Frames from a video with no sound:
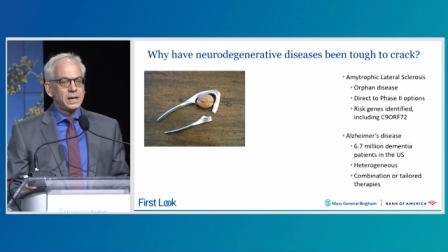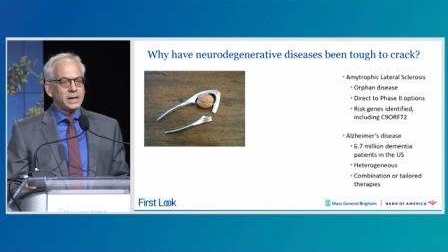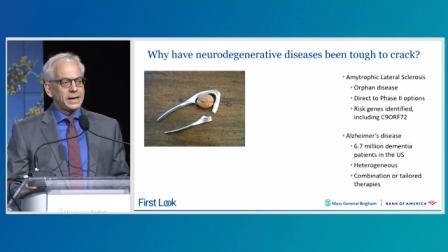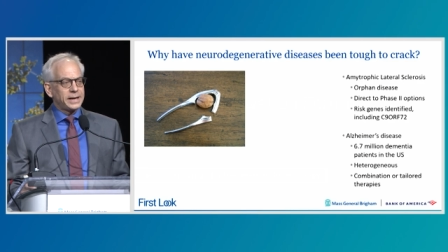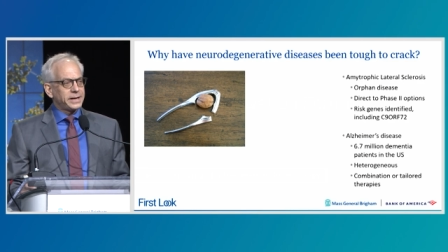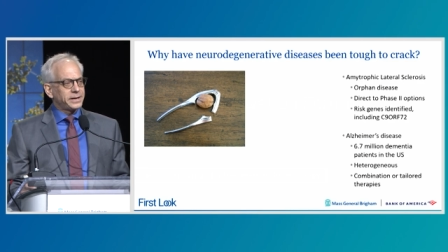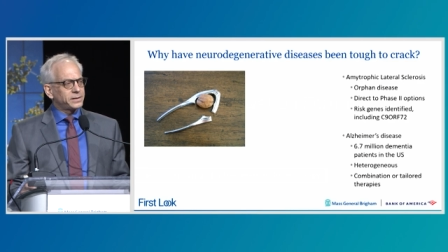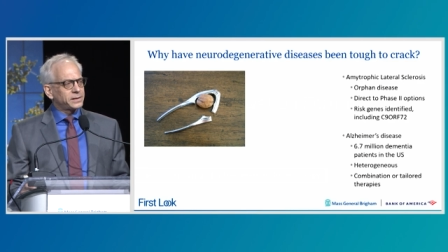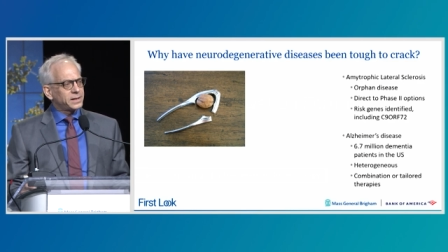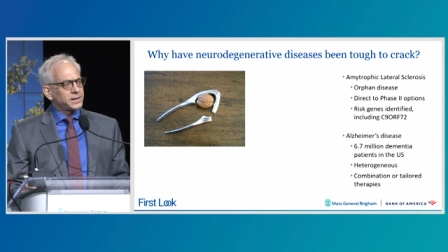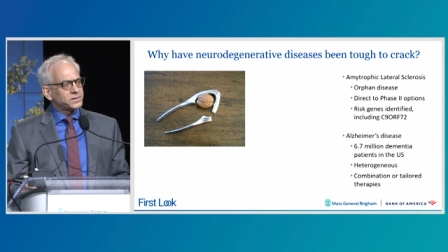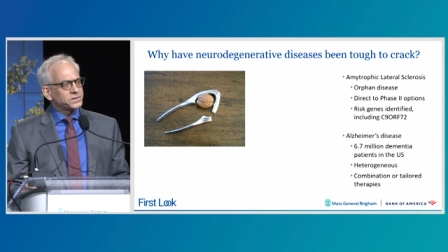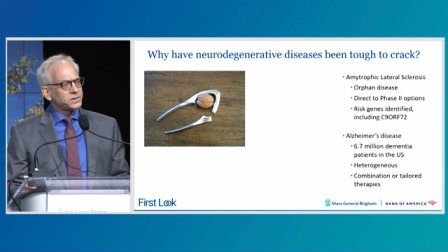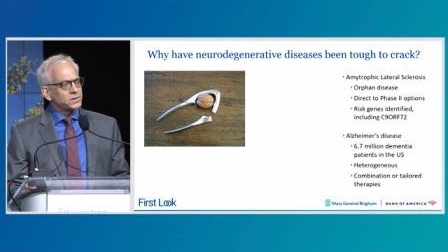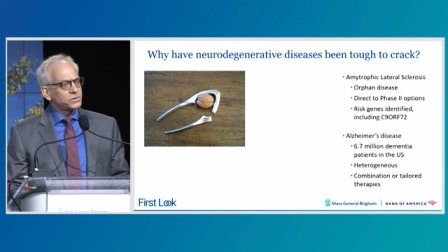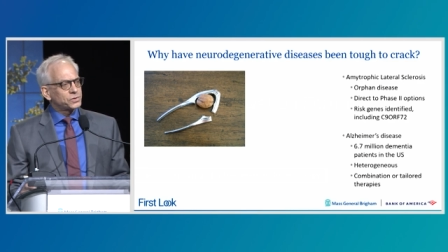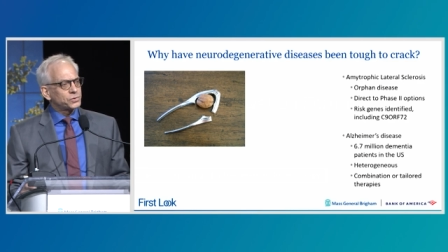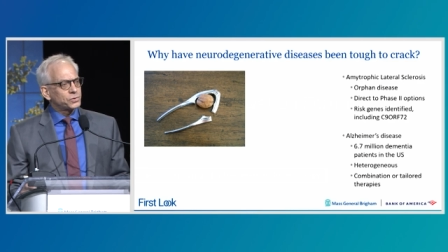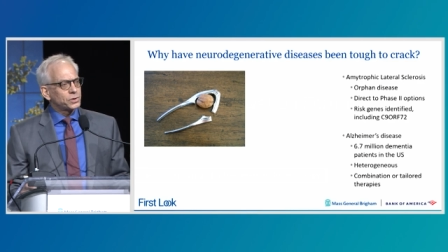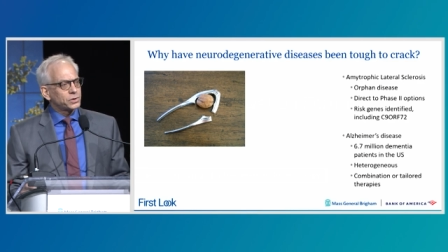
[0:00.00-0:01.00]
ALS,
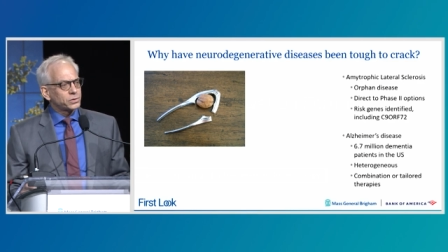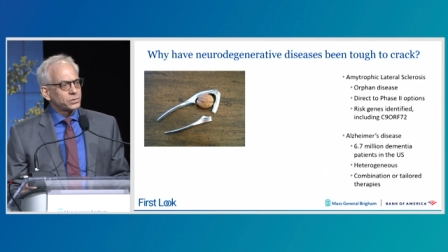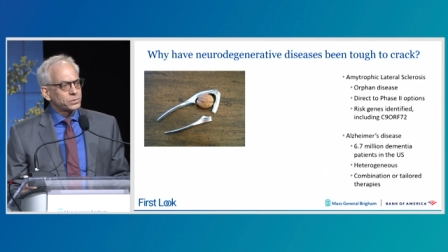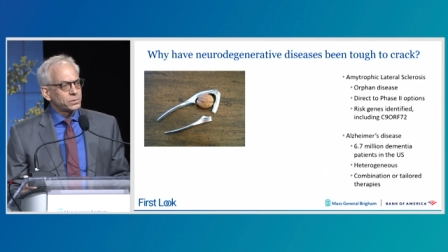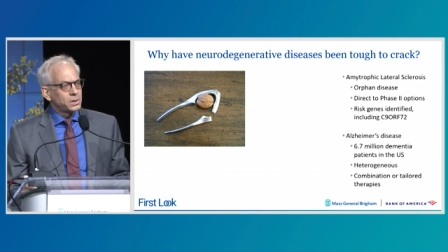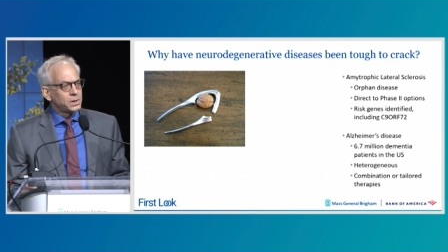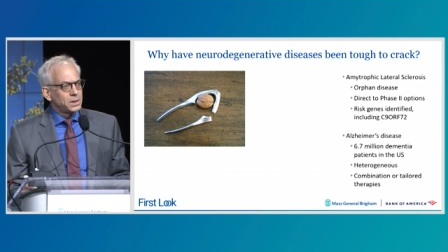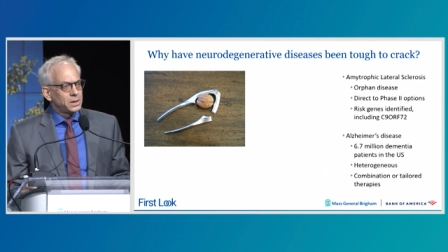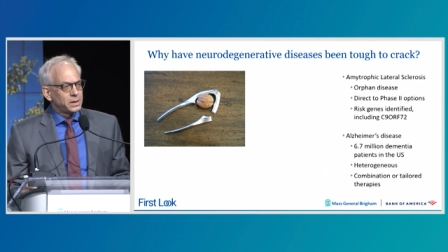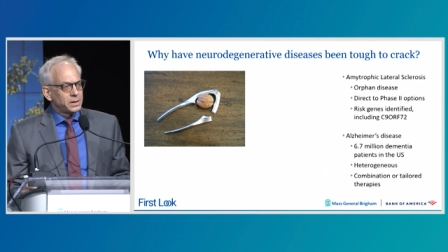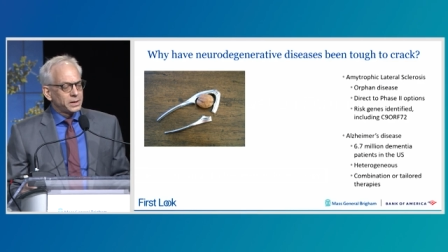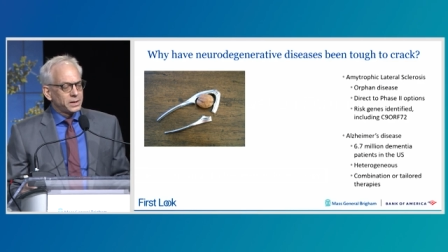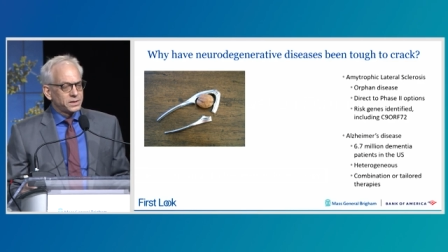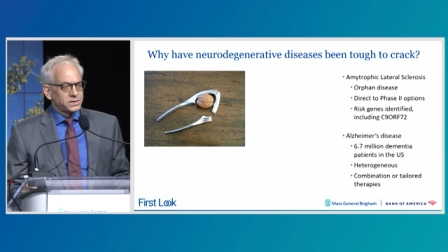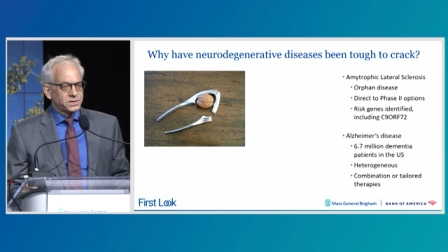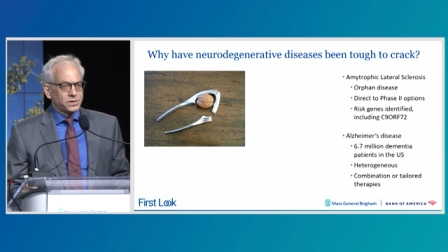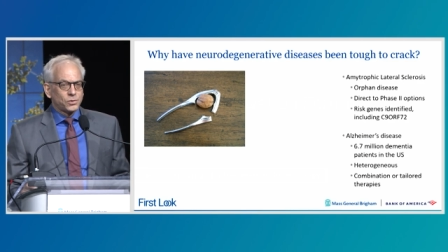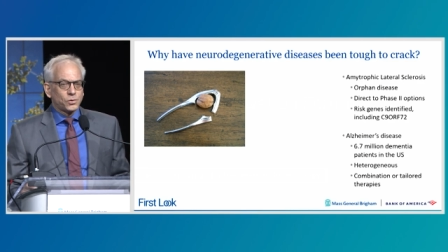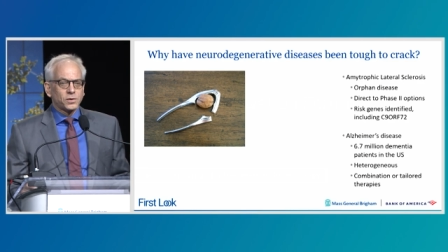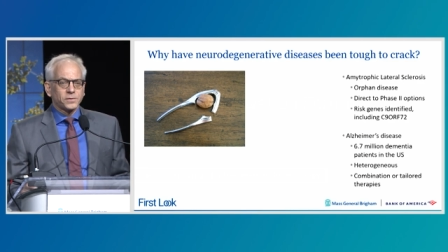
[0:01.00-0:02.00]
as you know,
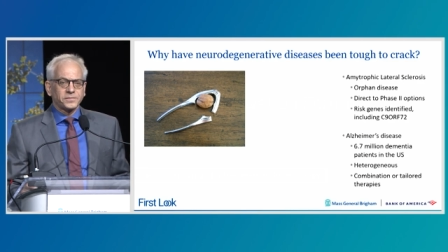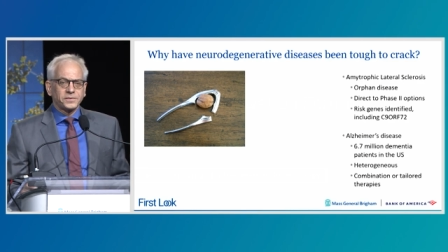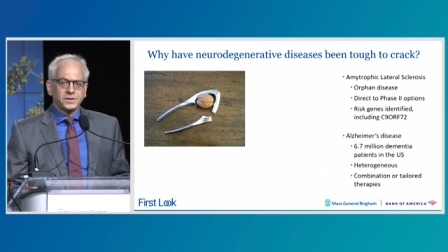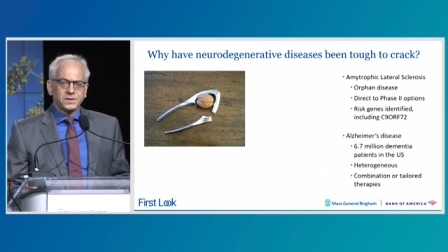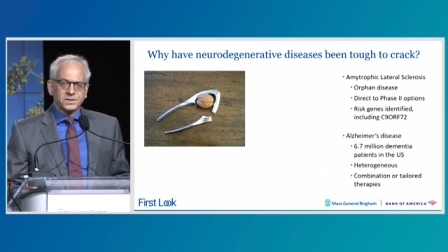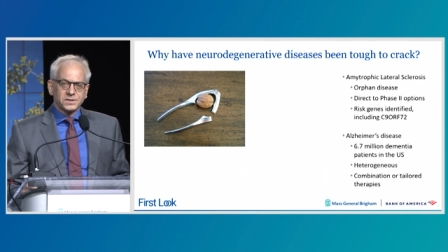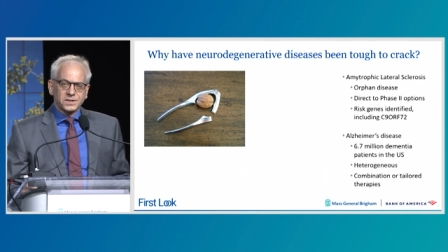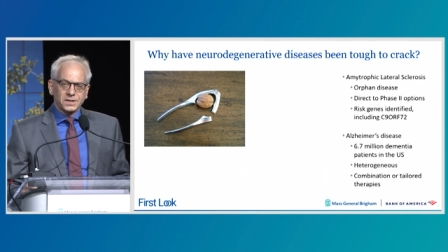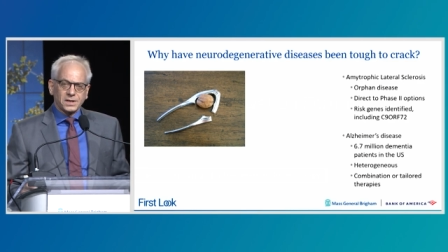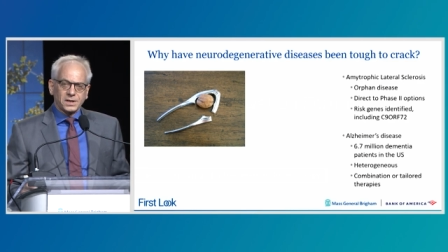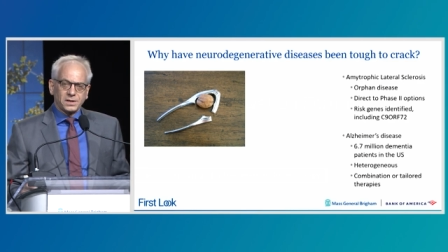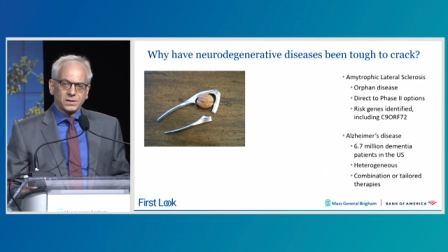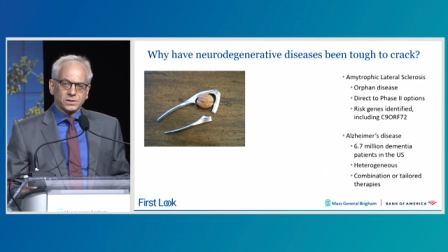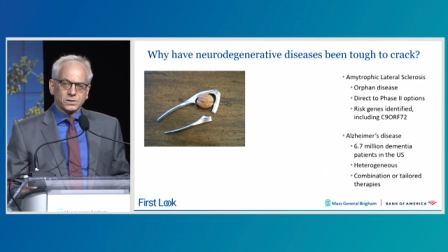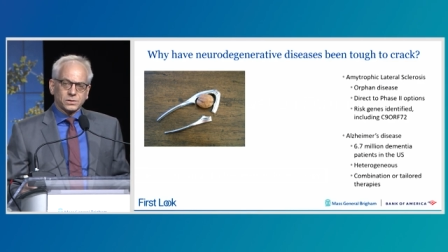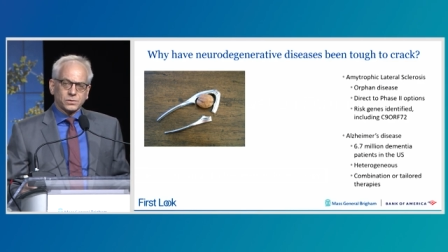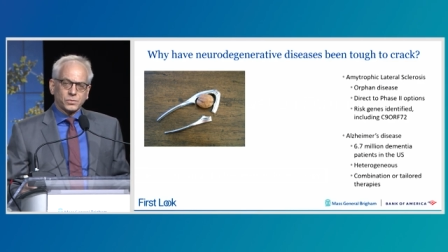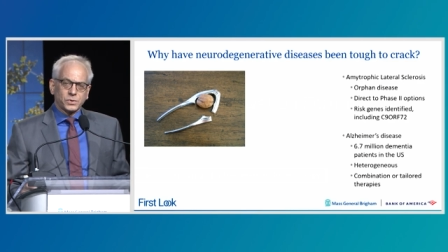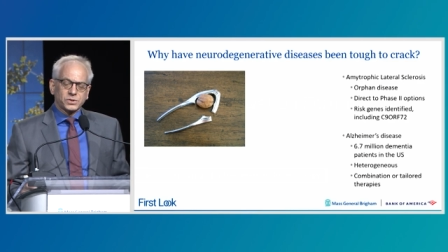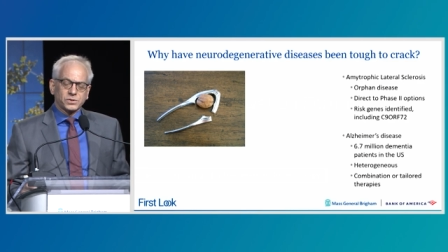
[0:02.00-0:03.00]
is an orphan
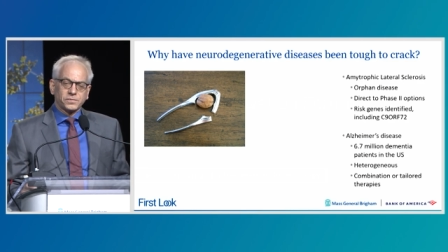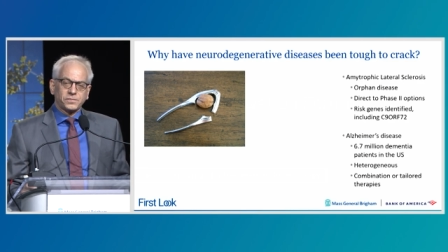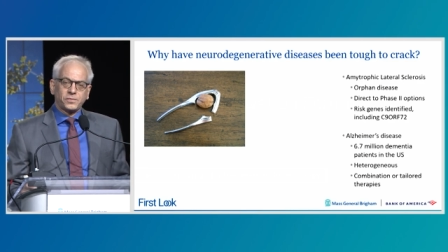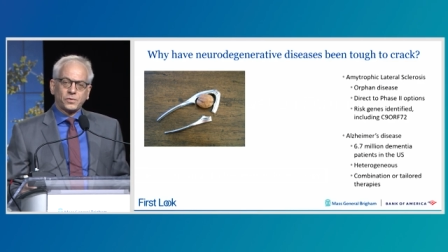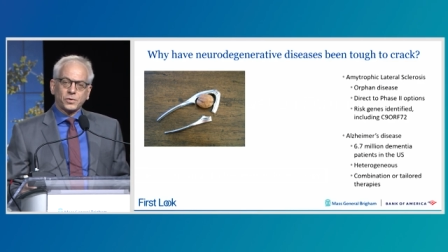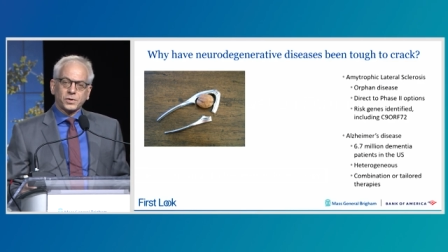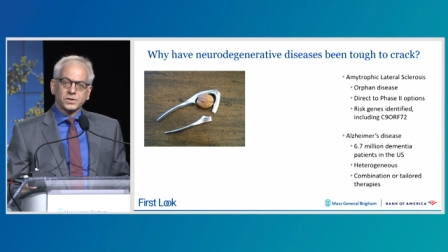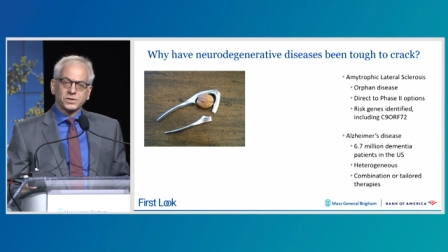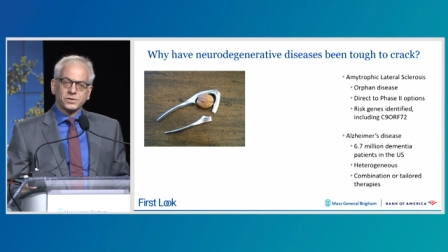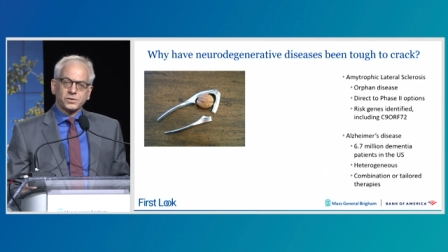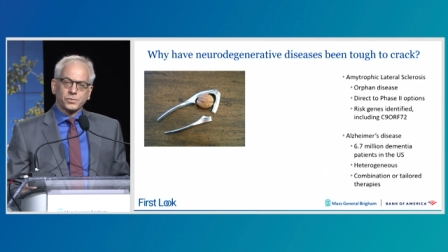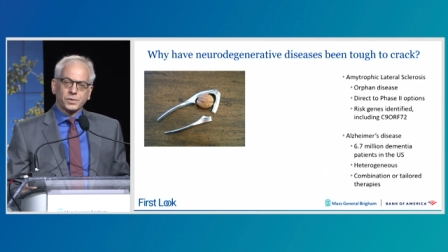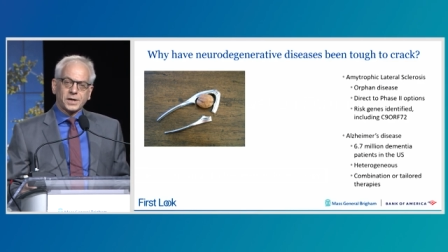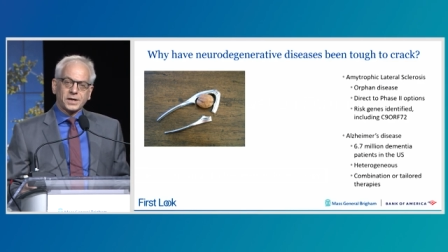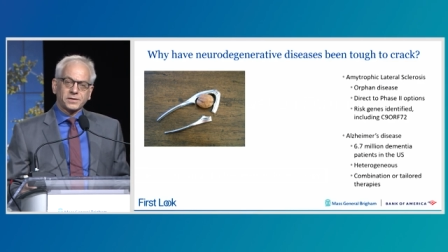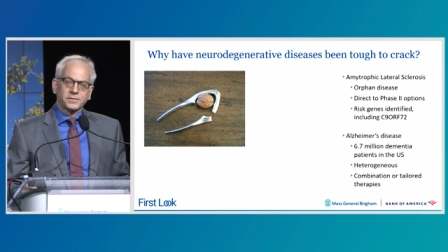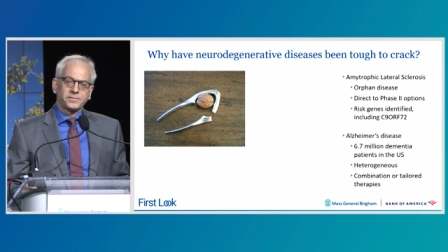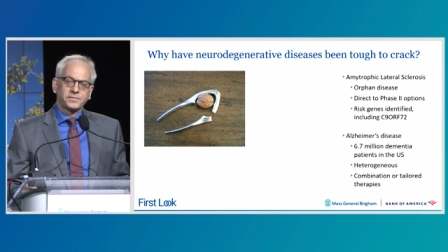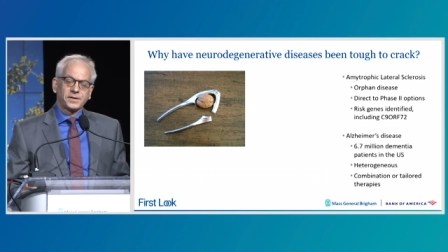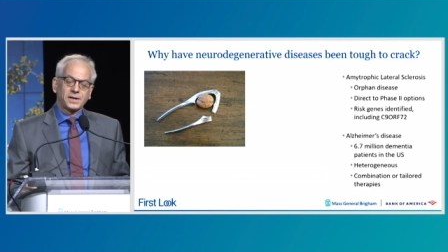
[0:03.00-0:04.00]
disease which affords
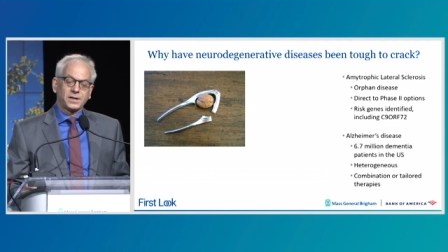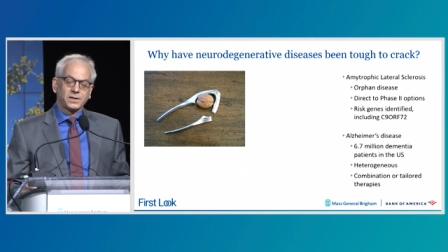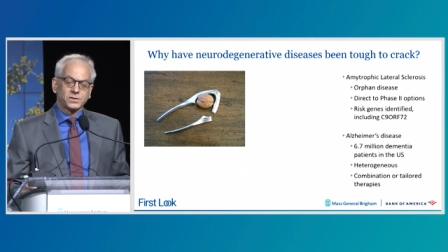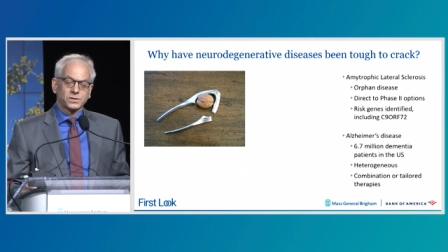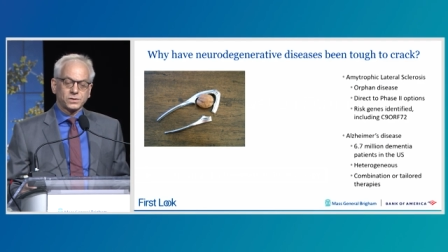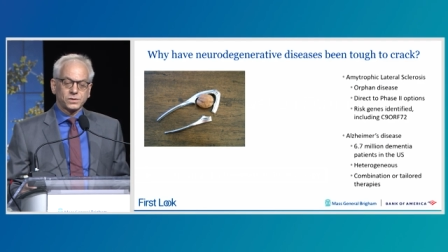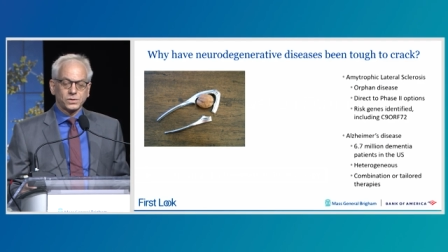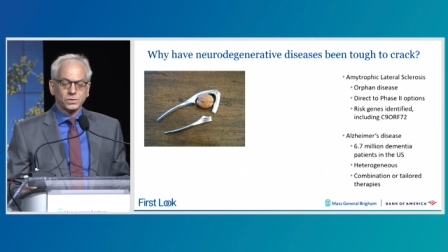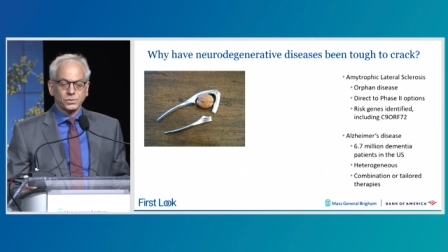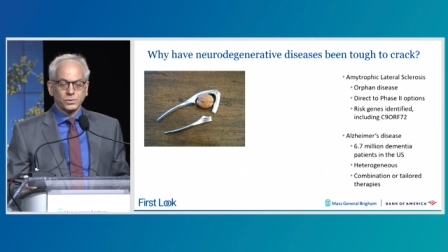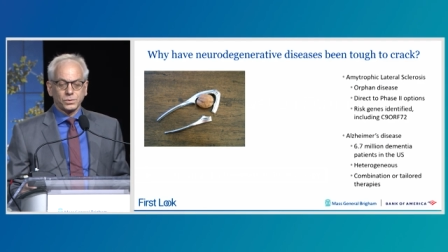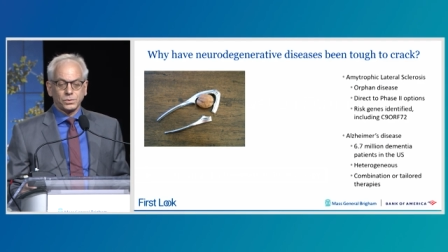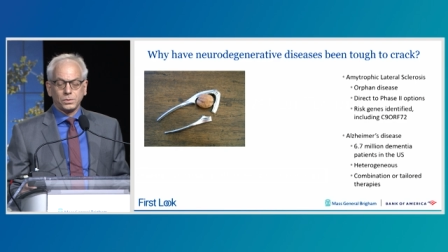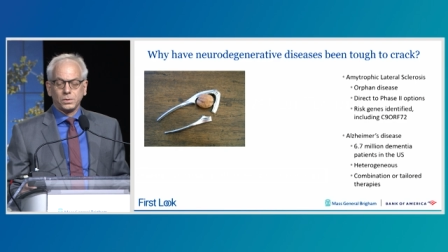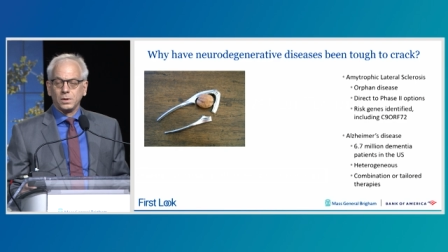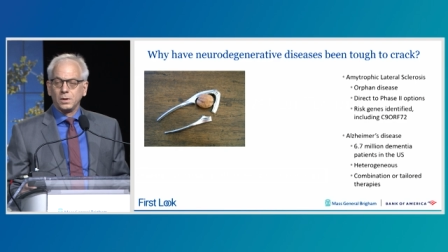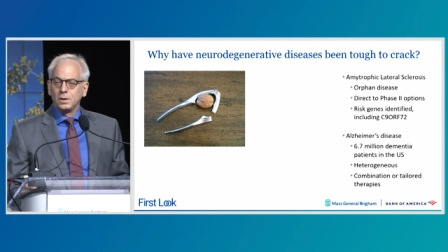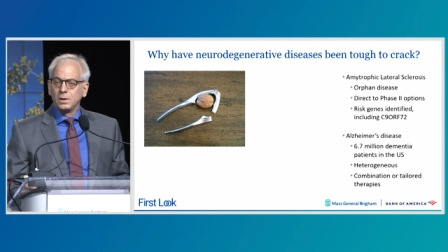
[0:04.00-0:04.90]
direct phase two